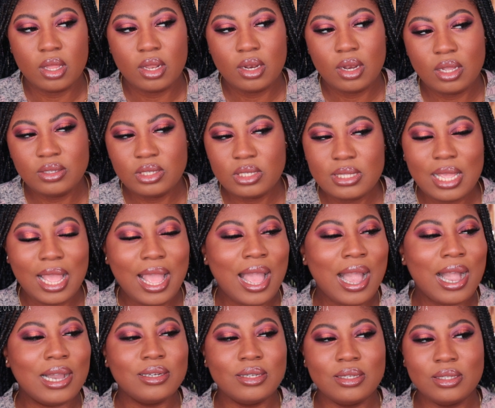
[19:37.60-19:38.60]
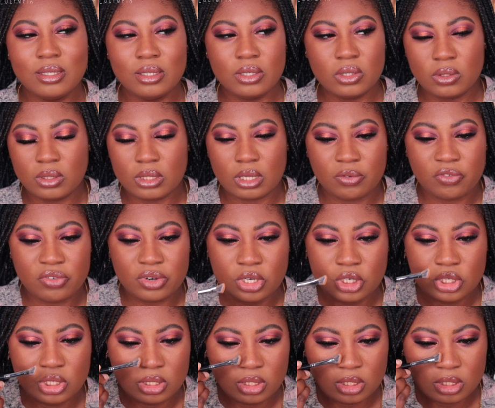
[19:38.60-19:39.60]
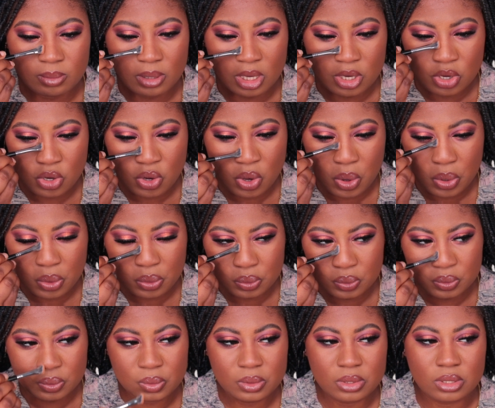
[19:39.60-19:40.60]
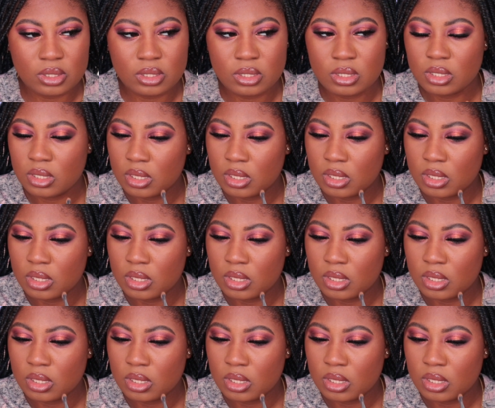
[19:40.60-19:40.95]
I just add a little definition to my nose.